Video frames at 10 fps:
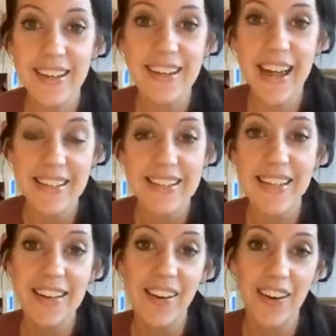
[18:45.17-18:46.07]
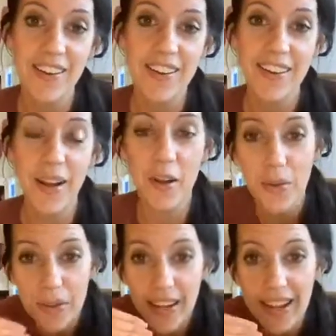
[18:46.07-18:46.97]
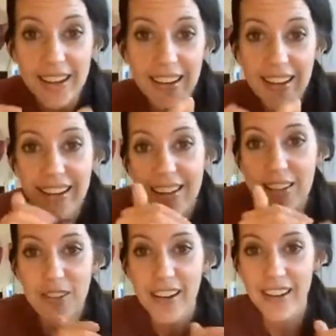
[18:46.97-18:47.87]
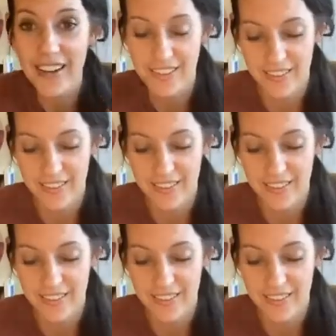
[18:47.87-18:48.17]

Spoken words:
nesting on our own and getting it,